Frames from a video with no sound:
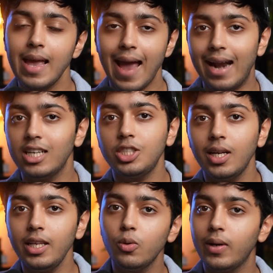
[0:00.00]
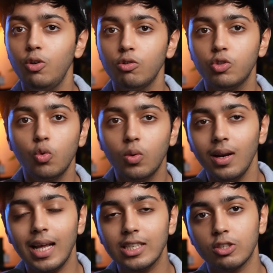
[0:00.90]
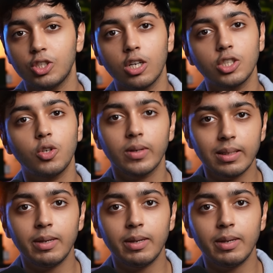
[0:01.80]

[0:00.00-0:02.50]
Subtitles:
Additionally, you can use Google Lens or Shutterstock